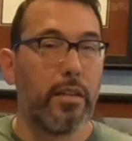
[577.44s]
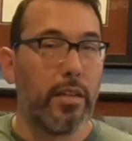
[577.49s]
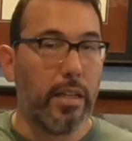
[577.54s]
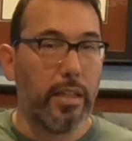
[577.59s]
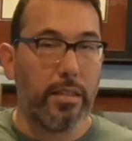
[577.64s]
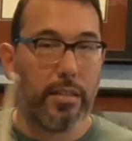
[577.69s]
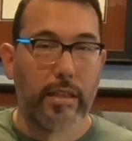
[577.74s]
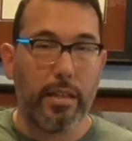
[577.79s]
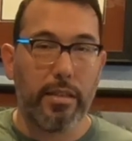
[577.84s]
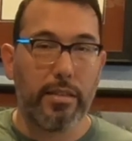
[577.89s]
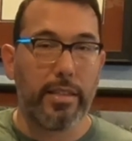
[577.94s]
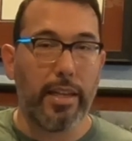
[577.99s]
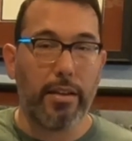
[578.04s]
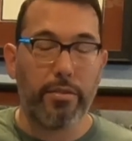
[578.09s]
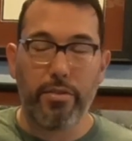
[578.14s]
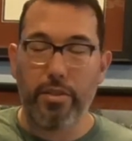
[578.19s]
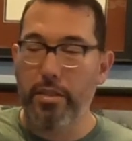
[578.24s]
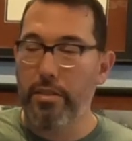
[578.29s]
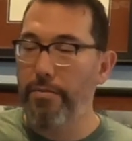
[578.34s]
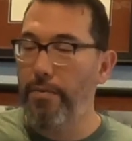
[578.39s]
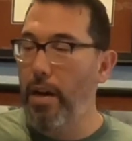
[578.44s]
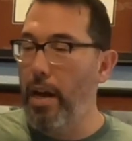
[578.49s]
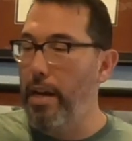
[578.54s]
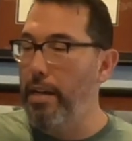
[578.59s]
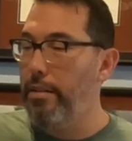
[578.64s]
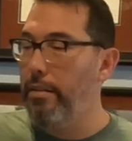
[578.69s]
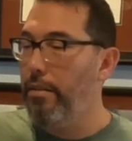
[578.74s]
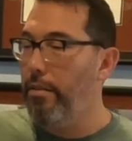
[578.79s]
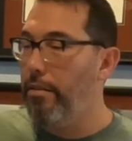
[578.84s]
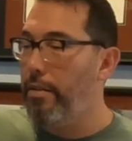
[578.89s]
And it's going to sound just fine,
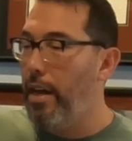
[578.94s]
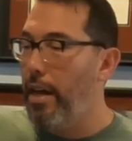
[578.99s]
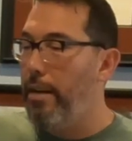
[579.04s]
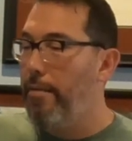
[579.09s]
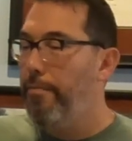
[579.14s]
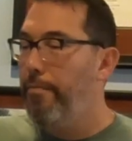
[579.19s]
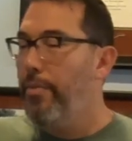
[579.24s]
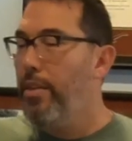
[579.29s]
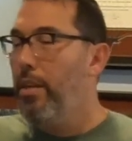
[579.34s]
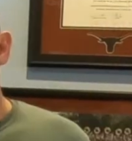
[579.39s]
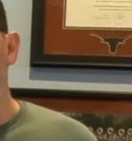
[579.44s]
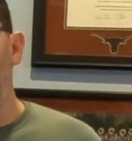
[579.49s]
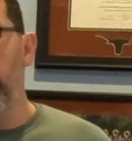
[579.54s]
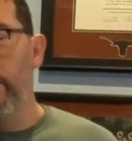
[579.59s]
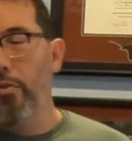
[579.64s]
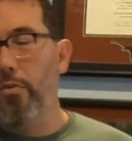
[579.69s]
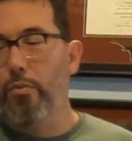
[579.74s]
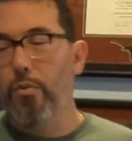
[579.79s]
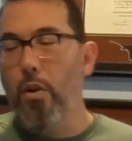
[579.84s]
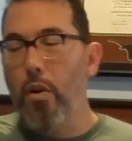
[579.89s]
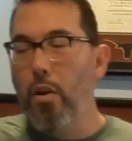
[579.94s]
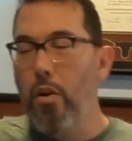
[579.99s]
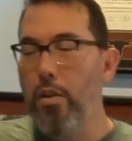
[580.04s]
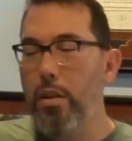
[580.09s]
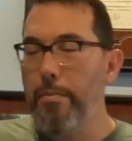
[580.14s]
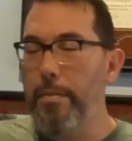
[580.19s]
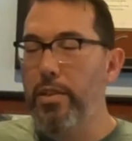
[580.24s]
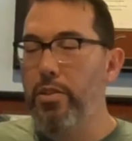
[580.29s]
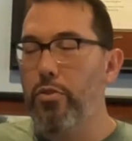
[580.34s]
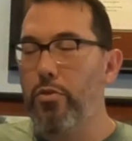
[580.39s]
okay? The
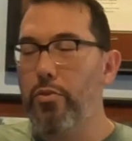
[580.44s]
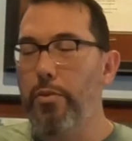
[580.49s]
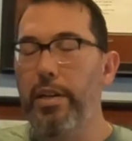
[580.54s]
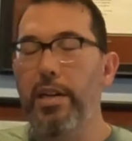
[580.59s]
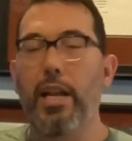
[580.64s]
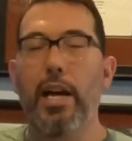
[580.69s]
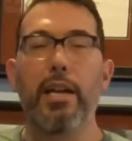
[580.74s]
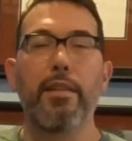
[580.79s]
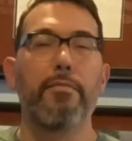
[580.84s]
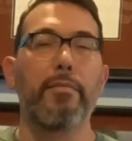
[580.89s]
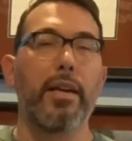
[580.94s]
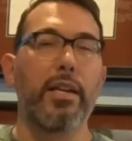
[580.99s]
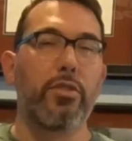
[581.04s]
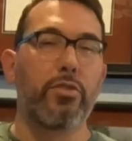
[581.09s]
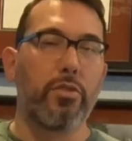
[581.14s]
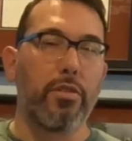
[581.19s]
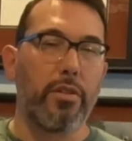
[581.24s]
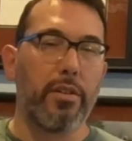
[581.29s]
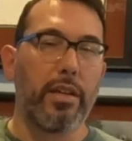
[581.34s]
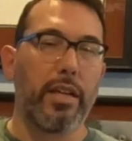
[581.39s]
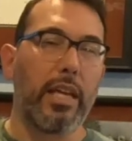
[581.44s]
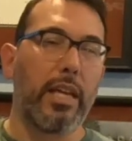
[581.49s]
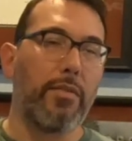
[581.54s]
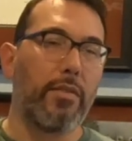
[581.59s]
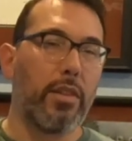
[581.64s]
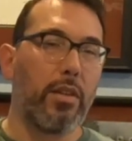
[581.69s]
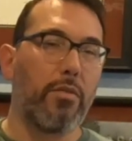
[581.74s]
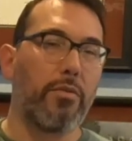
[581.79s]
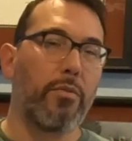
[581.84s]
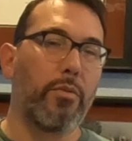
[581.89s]
roll in measure 29, make sure,
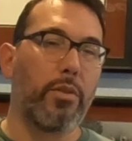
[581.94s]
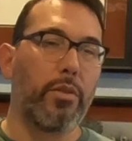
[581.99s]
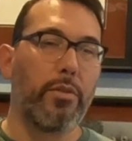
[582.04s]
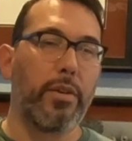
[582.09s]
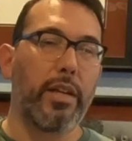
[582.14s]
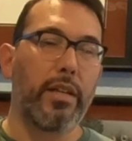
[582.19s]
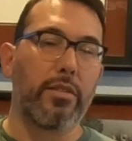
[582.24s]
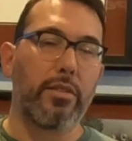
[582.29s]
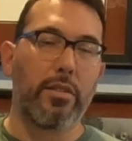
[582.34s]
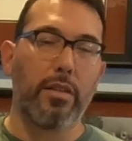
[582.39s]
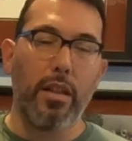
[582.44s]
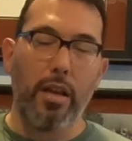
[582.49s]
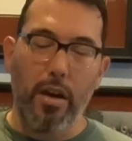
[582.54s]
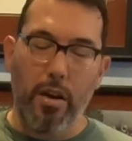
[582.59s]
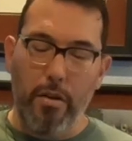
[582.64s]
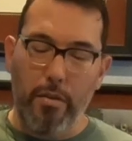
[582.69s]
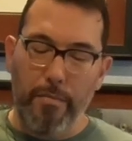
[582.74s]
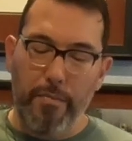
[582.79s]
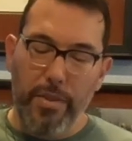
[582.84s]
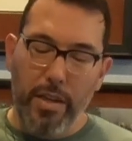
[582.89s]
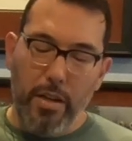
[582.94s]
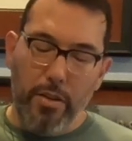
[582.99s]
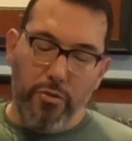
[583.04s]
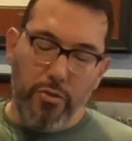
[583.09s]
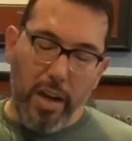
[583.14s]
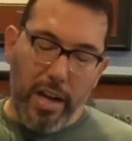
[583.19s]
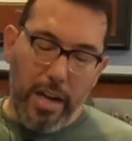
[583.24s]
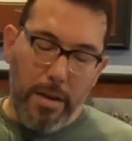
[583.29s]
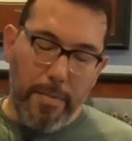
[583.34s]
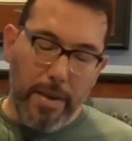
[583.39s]
even though we're doing it slow,
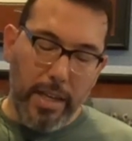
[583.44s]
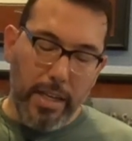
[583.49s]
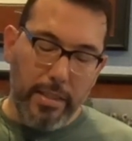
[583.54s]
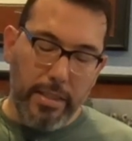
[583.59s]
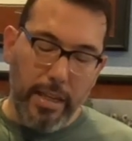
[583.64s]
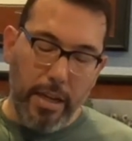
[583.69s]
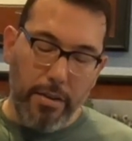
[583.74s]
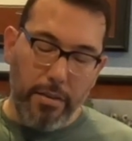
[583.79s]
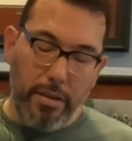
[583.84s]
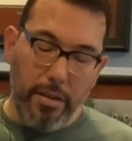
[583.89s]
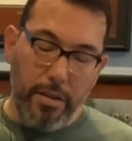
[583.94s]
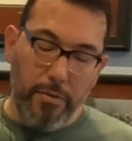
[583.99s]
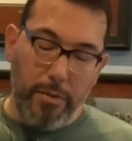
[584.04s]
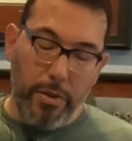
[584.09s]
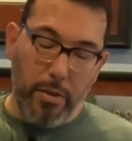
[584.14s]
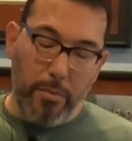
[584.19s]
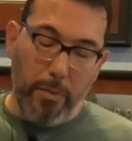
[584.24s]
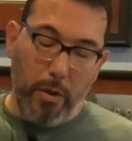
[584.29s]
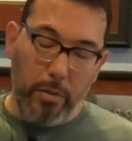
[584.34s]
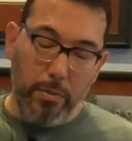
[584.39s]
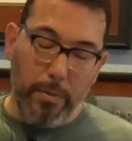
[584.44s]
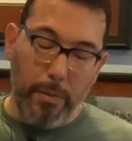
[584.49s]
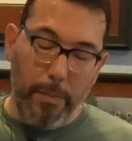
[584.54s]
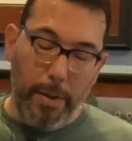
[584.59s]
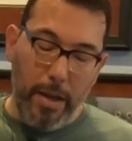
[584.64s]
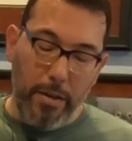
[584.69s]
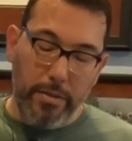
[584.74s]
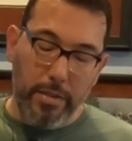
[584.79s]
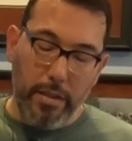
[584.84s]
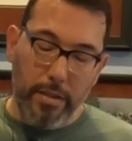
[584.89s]
try to make it sound good with your multiple
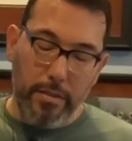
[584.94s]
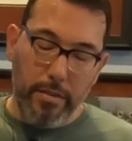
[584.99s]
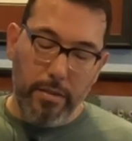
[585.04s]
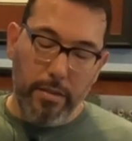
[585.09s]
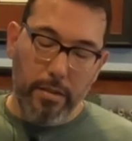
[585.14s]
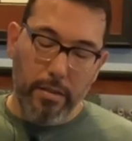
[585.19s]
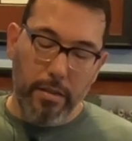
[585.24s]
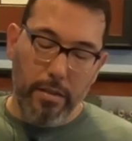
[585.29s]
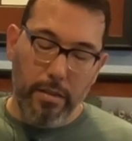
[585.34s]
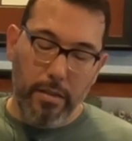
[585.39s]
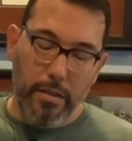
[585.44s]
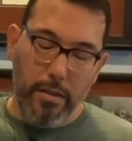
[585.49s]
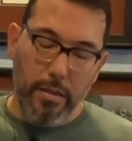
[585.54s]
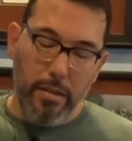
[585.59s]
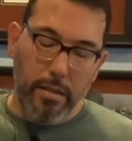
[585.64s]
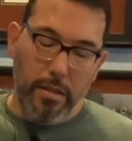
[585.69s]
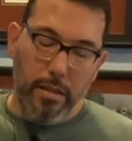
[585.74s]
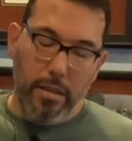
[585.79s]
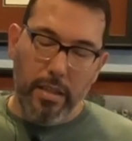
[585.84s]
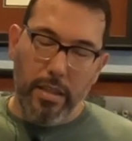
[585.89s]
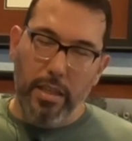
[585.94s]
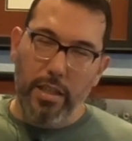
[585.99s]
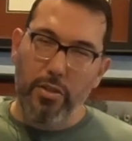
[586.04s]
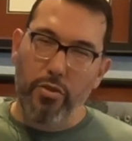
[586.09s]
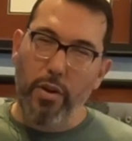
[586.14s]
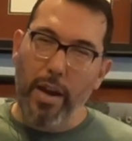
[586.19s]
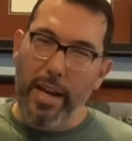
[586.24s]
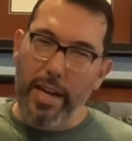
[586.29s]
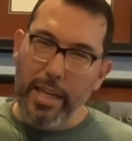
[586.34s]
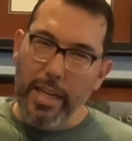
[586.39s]
bounces. And
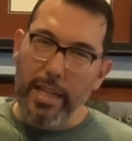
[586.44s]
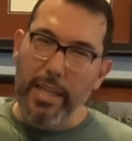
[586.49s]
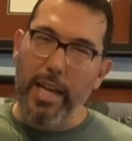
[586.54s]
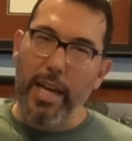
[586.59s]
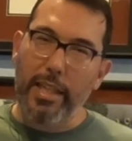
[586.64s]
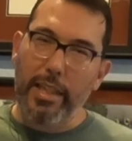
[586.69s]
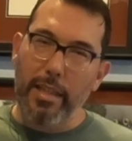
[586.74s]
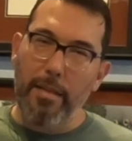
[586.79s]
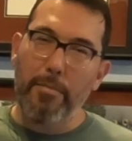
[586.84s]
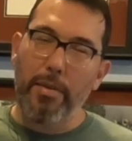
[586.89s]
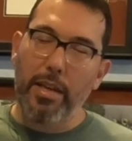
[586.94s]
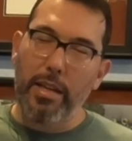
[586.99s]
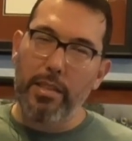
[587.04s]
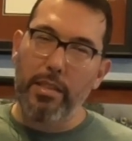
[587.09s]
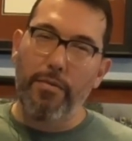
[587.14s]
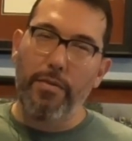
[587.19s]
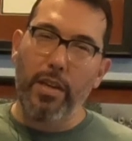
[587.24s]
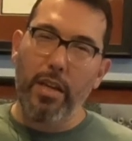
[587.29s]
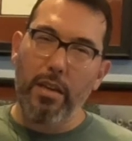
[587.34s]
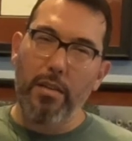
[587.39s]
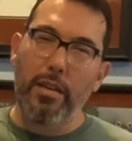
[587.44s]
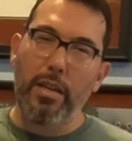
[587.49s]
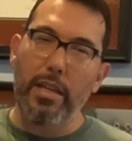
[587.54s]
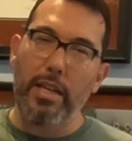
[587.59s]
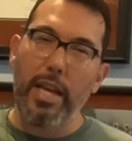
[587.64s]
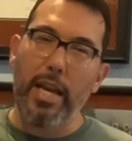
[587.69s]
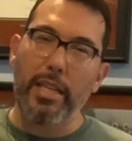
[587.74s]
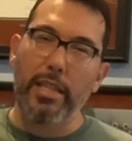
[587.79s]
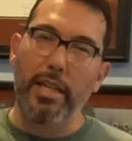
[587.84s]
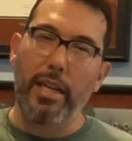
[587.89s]
try to connect them, because if you can
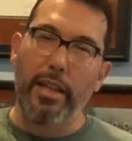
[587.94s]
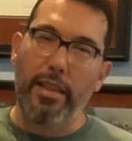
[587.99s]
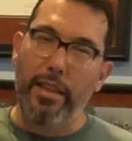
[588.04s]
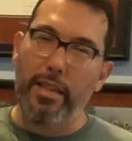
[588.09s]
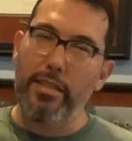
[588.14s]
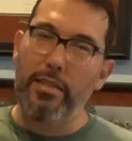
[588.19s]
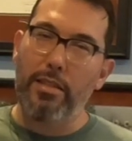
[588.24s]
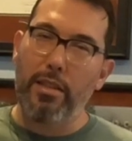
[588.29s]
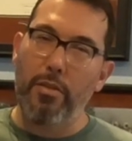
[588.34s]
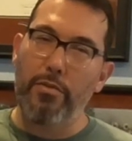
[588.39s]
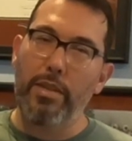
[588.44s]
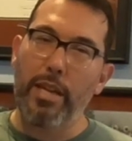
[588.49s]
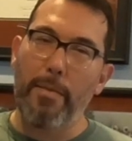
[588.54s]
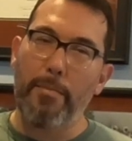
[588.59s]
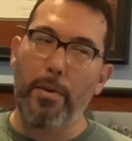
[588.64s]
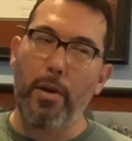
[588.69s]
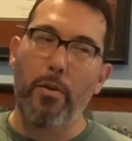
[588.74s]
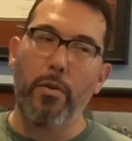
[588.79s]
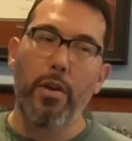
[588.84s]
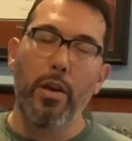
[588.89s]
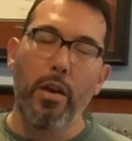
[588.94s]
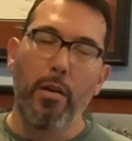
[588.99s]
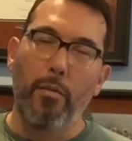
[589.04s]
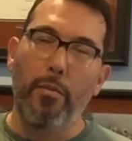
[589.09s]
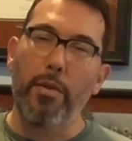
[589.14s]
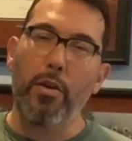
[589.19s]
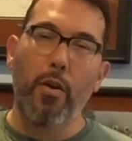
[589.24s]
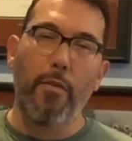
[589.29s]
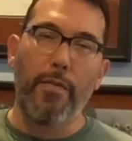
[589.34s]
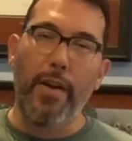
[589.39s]
connect it at this slow tempo,
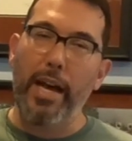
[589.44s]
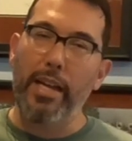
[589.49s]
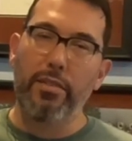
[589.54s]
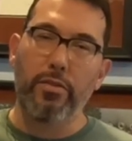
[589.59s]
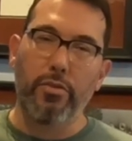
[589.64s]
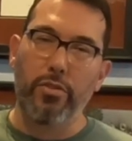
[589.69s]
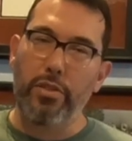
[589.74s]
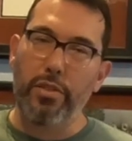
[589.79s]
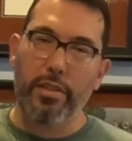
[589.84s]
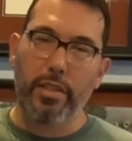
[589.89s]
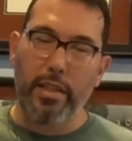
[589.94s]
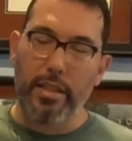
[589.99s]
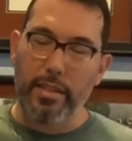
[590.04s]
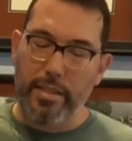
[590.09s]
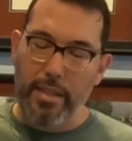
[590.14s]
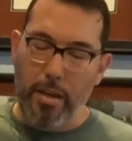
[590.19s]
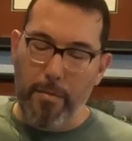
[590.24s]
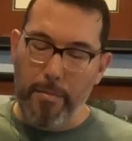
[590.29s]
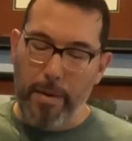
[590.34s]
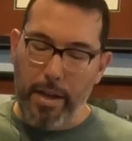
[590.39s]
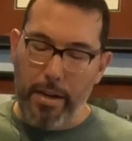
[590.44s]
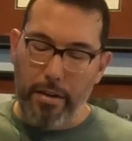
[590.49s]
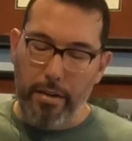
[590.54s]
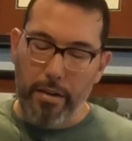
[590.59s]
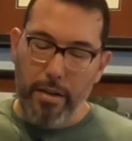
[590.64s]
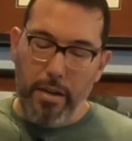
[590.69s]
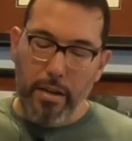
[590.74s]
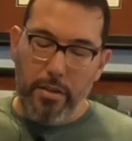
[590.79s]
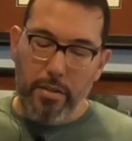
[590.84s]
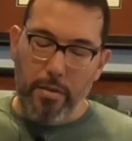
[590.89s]
when we go faster, it's just going to sound better.
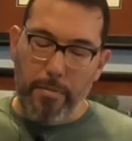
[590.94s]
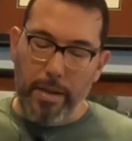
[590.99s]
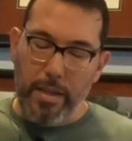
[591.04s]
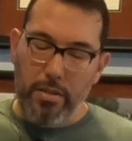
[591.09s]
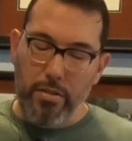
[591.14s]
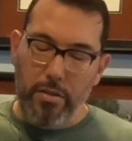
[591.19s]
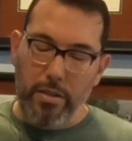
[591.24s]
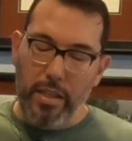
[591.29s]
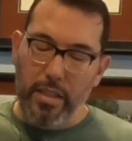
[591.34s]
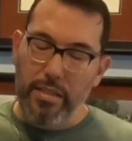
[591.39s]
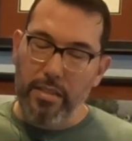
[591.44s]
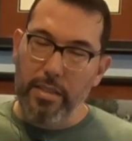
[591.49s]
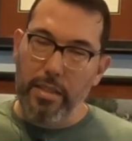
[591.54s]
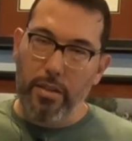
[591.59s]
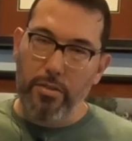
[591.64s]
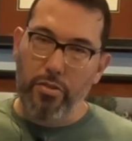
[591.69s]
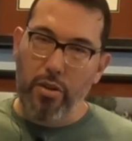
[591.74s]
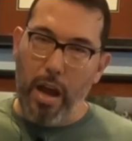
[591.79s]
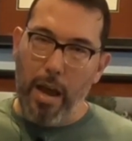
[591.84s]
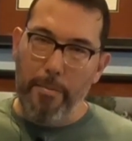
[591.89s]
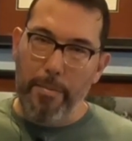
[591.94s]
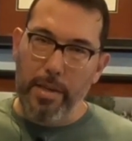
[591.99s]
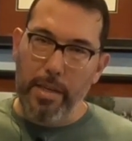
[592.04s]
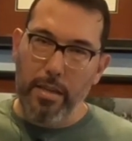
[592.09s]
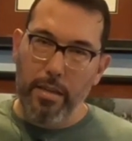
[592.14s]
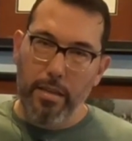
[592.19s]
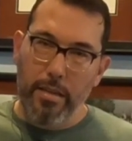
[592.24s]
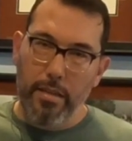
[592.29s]
So make sure it doesn't sound choppy.